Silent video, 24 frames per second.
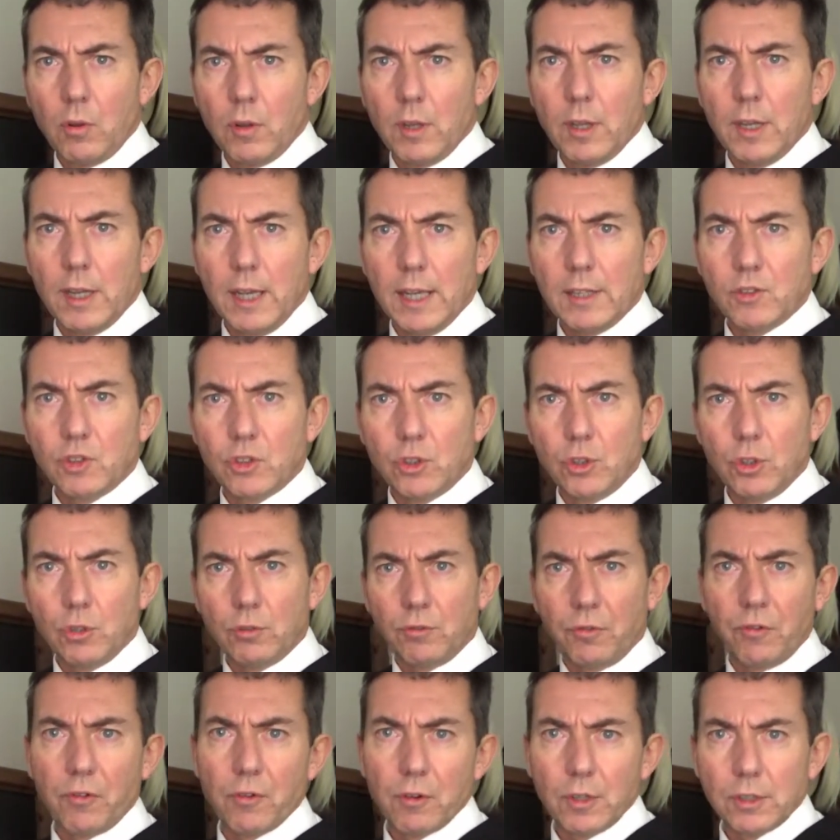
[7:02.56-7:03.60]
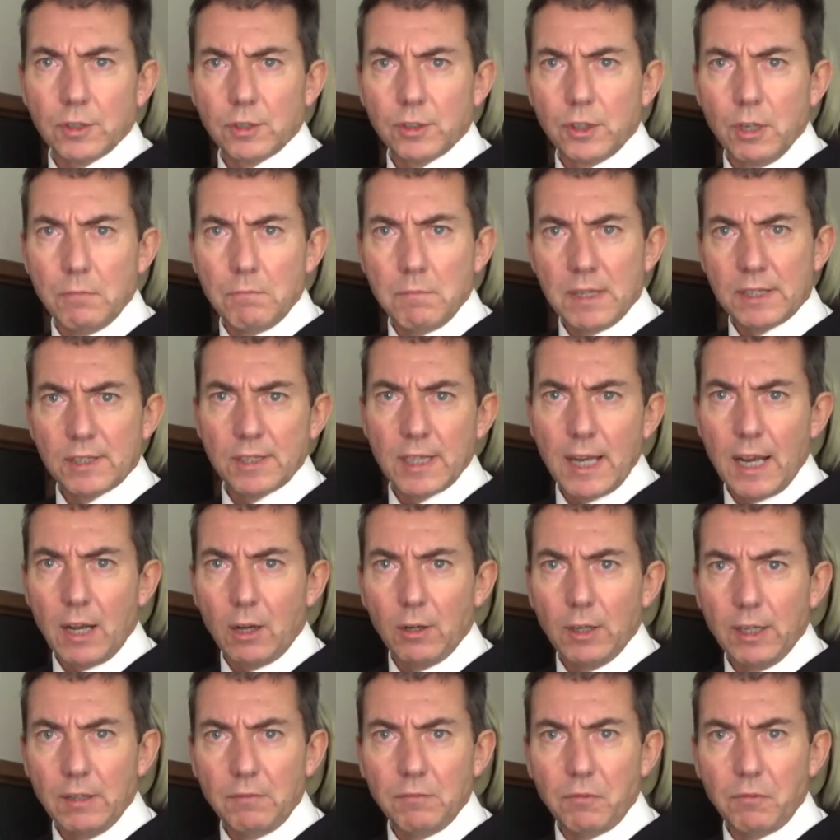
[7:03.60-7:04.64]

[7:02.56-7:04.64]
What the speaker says: It's good for us to miss out in